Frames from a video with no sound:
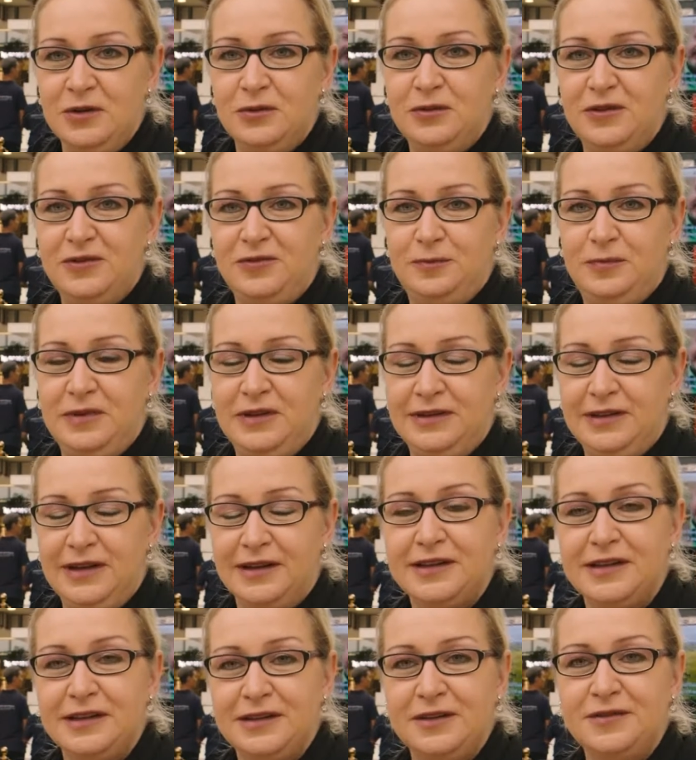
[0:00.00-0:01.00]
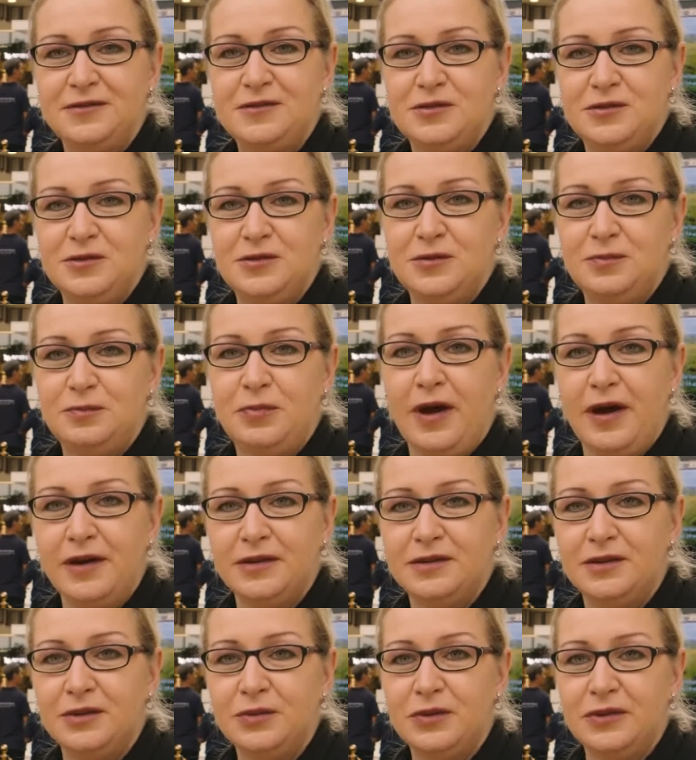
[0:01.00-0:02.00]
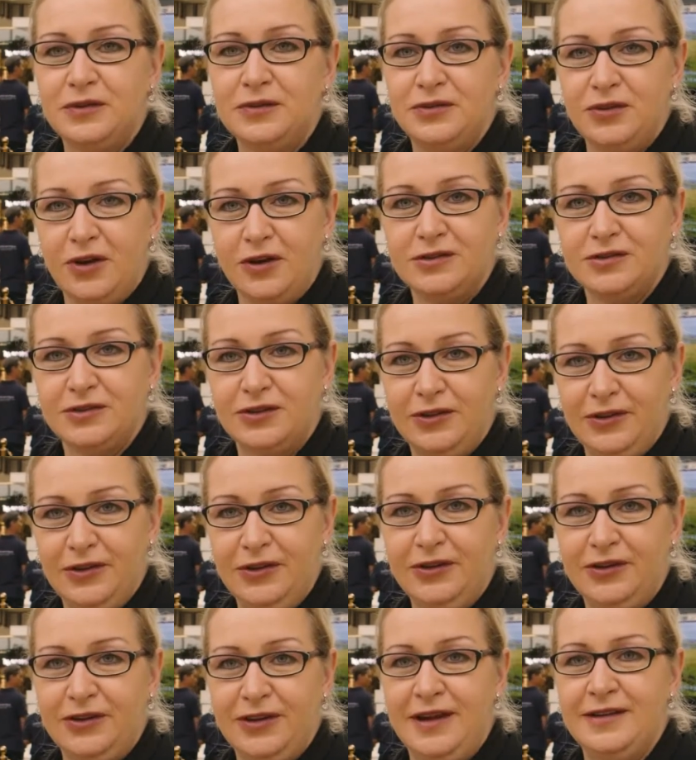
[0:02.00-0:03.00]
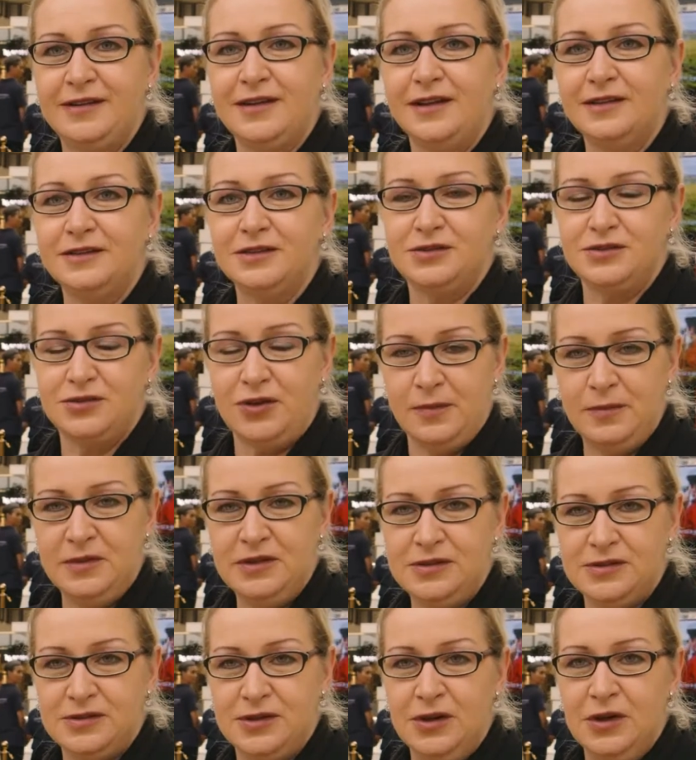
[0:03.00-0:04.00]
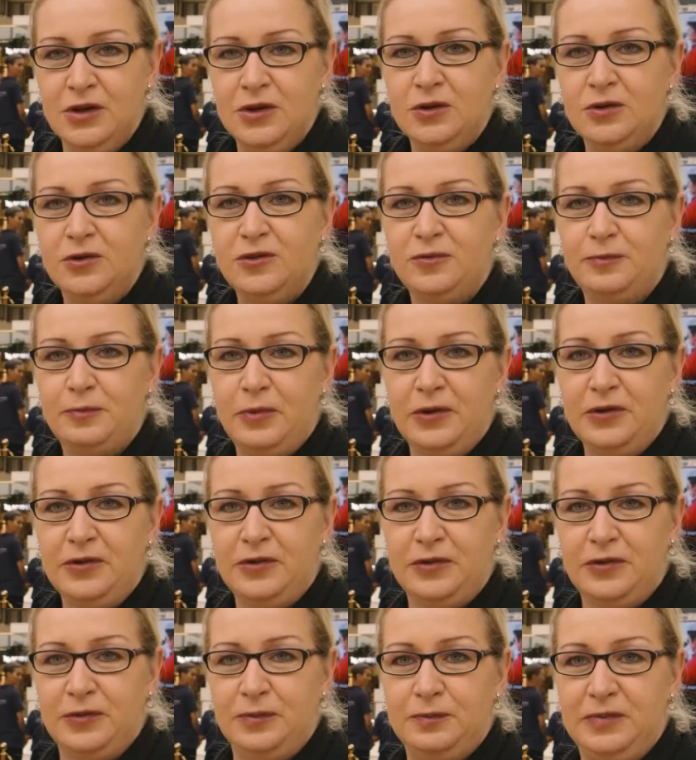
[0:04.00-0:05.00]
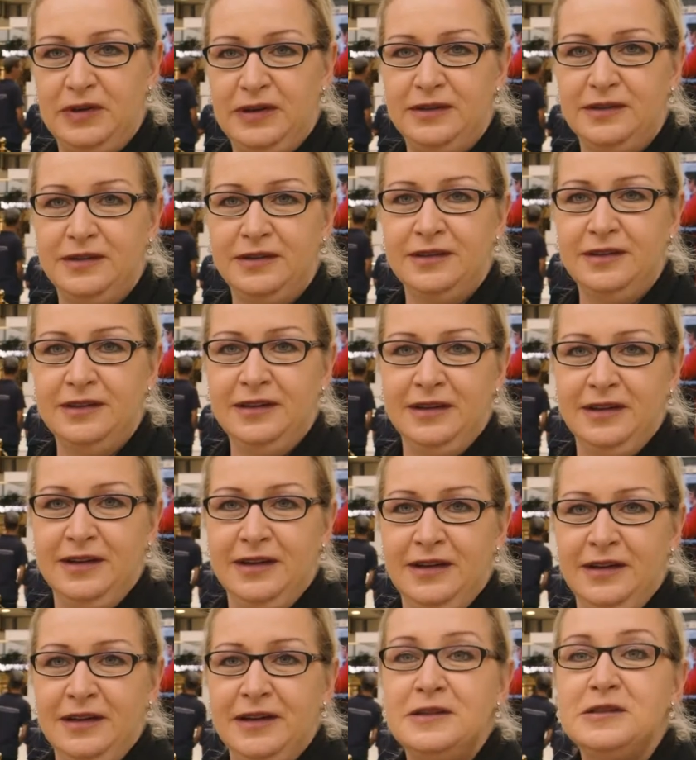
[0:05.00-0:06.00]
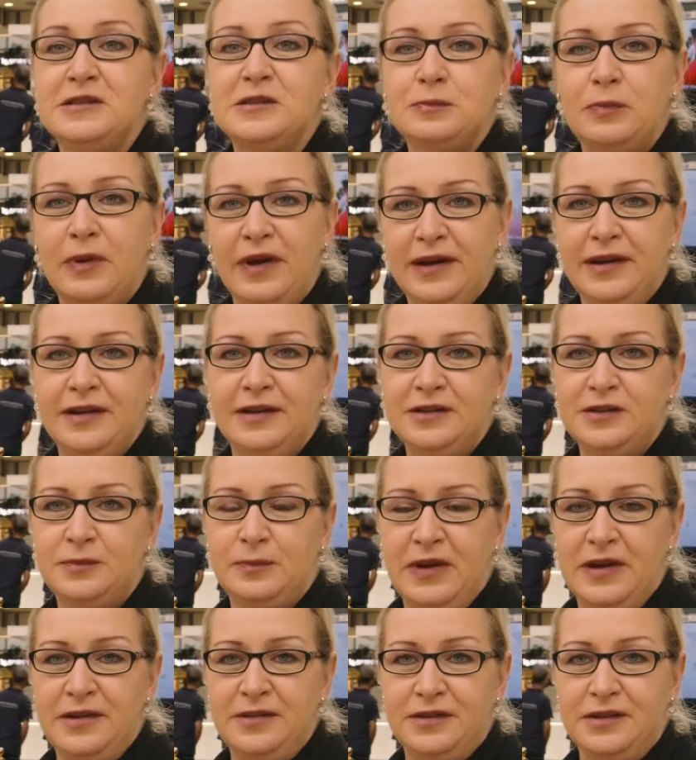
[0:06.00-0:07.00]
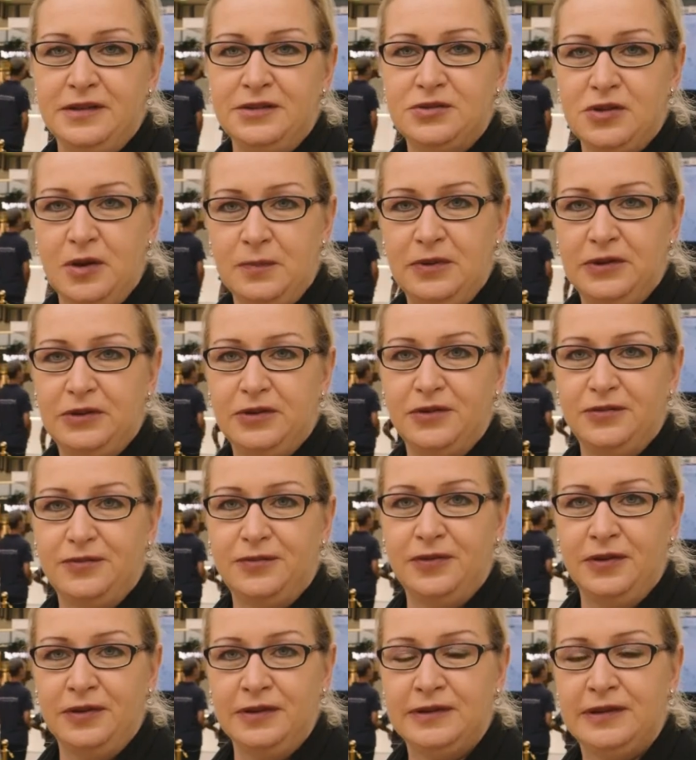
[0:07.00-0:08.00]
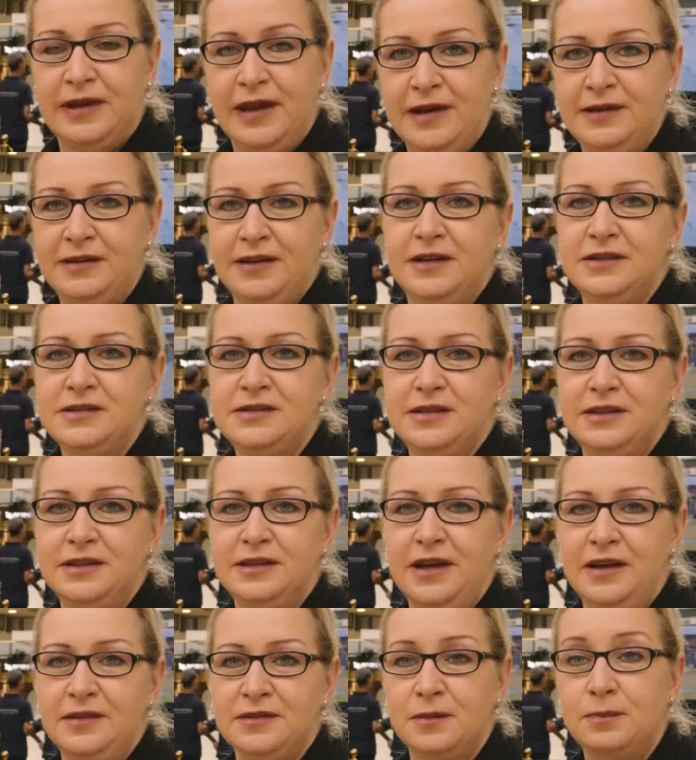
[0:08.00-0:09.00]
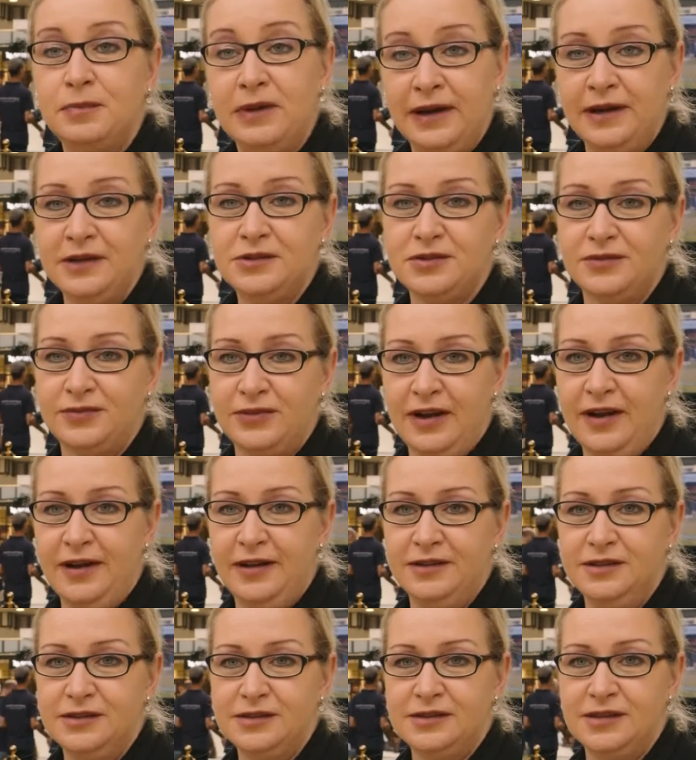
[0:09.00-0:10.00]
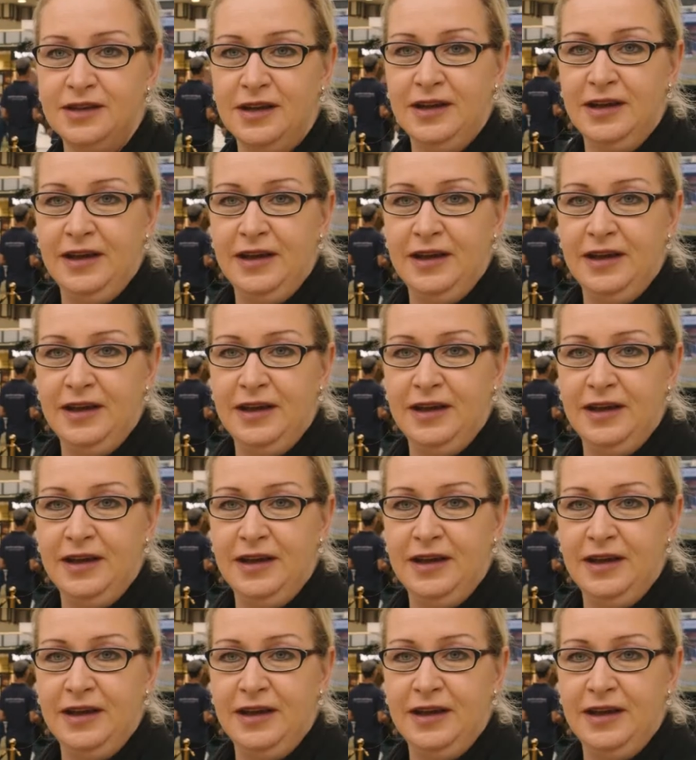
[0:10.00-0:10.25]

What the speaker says: We've been lucky enough to partner with Klerck and Elda Thomas, who've both been inspired by the topic of canned hunting and the plight of lions,